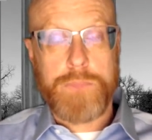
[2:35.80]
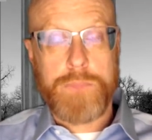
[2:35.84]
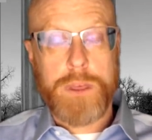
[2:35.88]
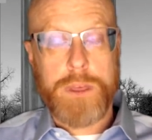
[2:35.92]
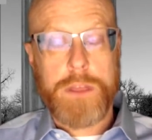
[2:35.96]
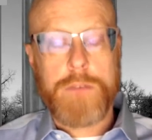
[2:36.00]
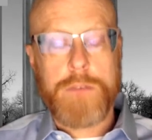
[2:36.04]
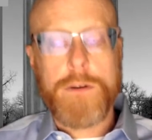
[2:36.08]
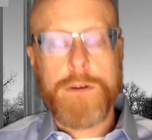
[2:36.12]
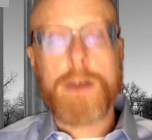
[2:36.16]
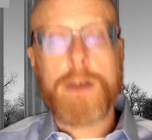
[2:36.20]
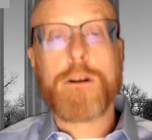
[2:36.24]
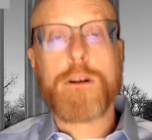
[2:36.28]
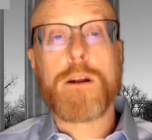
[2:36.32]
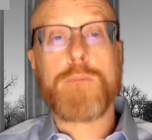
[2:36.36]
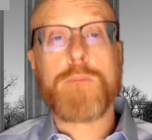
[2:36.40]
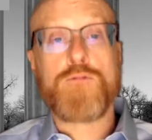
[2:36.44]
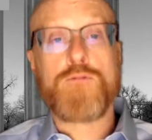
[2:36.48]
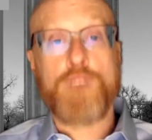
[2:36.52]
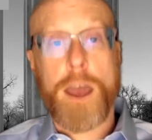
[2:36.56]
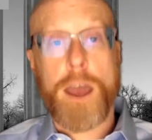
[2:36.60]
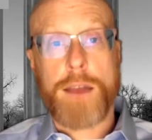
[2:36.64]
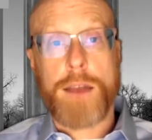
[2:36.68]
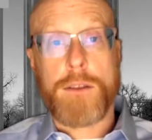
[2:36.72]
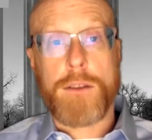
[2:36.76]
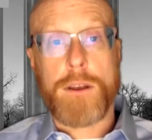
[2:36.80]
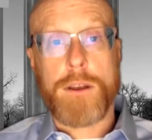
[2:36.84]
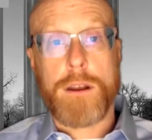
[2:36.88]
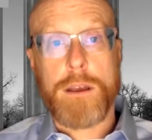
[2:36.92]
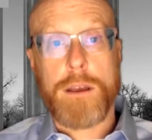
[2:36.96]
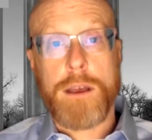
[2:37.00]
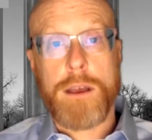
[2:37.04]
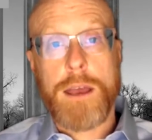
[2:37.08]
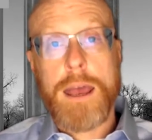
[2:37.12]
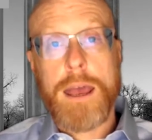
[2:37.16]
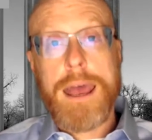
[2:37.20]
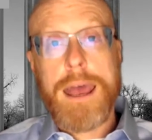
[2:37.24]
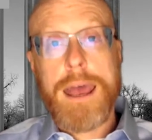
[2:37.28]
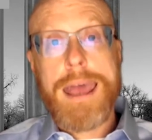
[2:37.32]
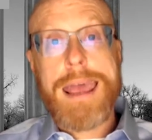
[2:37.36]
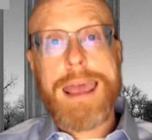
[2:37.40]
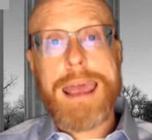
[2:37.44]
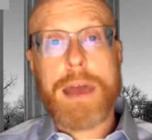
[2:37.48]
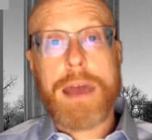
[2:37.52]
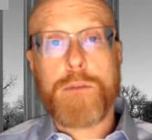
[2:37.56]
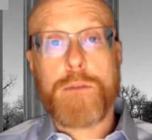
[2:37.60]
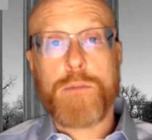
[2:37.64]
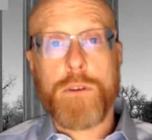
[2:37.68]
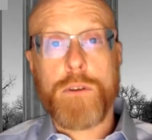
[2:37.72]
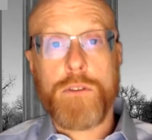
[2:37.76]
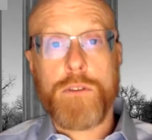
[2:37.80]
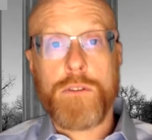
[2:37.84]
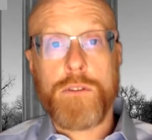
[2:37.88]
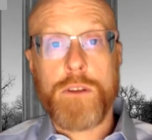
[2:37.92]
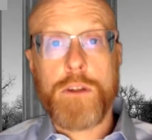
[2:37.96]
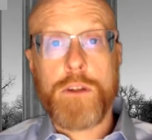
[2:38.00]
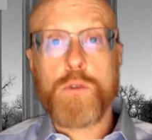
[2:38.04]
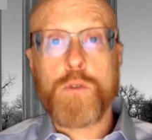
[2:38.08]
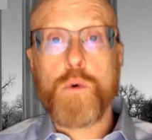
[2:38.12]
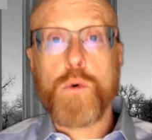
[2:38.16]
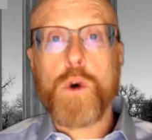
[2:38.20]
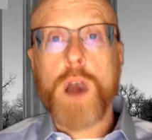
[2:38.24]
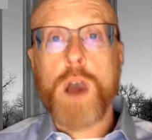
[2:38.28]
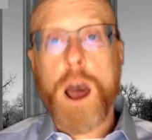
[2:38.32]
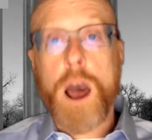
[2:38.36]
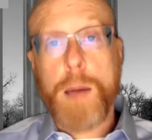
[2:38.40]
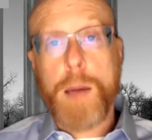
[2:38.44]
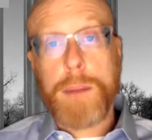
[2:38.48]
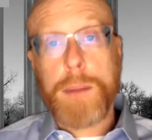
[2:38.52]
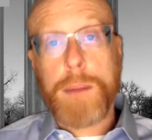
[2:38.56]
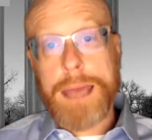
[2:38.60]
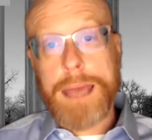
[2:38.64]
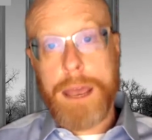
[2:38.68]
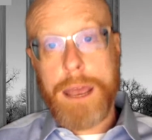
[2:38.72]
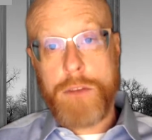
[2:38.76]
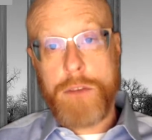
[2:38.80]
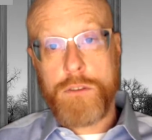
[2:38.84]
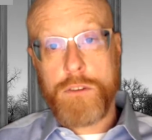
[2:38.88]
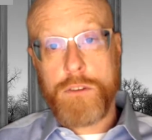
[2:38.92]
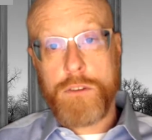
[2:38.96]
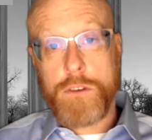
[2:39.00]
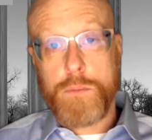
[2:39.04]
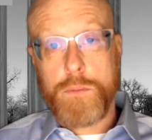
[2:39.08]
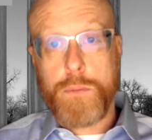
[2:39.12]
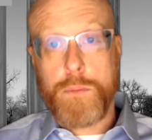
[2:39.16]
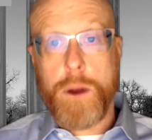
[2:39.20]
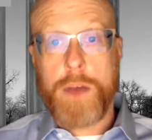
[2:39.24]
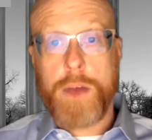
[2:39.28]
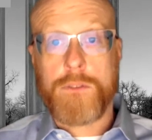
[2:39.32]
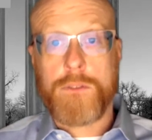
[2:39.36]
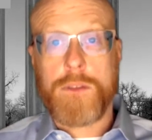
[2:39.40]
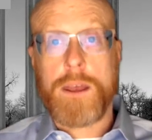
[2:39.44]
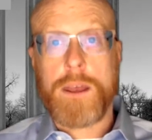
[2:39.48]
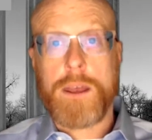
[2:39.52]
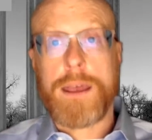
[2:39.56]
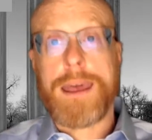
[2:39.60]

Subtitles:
The veteran objected. He had residual complications of prostate